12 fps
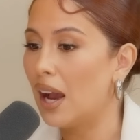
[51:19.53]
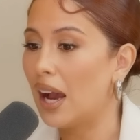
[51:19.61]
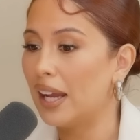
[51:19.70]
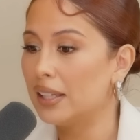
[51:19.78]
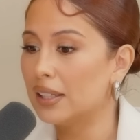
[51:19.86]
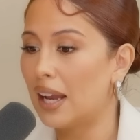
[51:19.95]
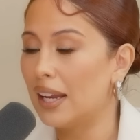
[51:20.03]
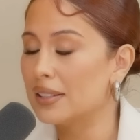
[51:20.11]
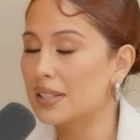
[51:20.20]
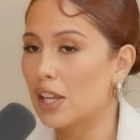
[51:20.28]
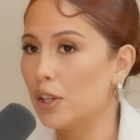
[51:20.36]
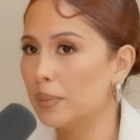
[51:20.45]
I
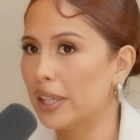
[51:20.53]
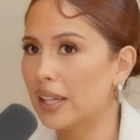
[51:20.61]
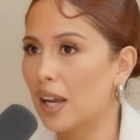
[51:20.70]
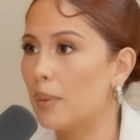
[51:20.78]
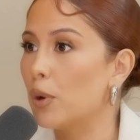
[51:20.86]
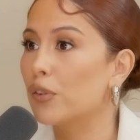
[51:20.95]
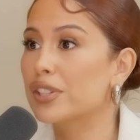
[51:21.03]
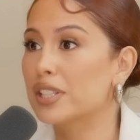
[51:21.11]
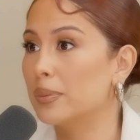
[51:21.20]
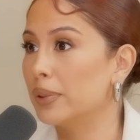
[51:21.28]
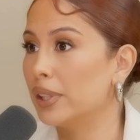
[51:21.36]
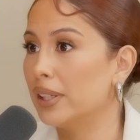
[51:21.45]
tell him like I'm
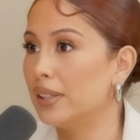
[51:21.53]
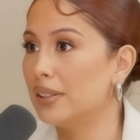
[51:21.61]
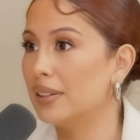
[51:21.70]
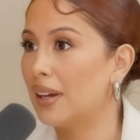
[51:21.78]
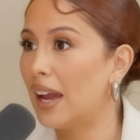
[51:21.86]
overstimulated.